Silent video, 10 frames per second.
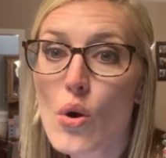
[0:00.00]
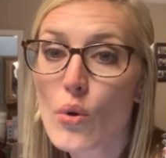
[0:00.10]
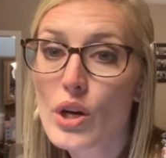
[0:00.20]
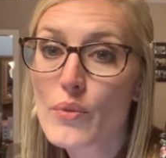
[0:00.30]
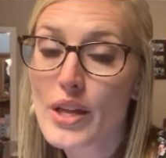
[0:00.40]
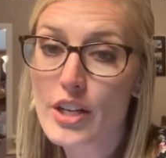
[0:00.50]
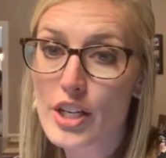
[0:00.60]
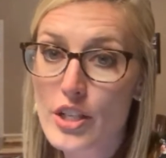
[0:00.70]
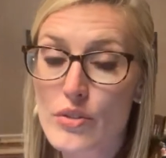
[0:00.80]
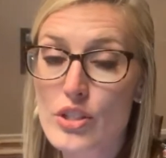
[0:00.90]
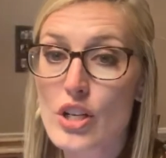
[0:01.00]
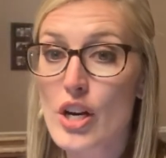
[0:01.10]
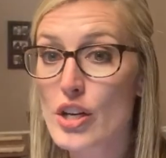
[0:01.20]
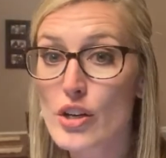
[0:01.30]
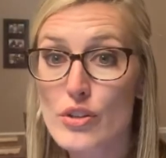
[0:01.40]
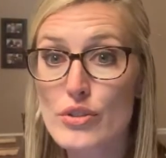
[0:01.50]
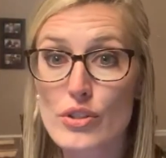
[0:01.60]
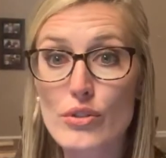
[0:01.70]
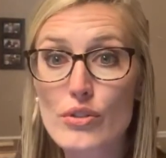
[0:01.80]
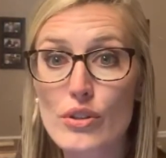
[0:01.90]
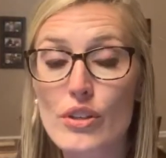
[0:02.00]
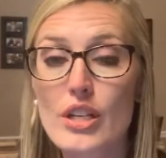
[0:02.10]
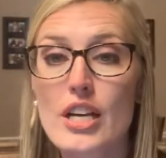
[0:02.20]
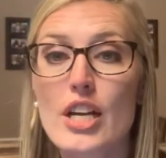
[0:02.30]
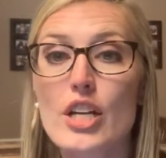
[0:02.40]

or whether you started a new school,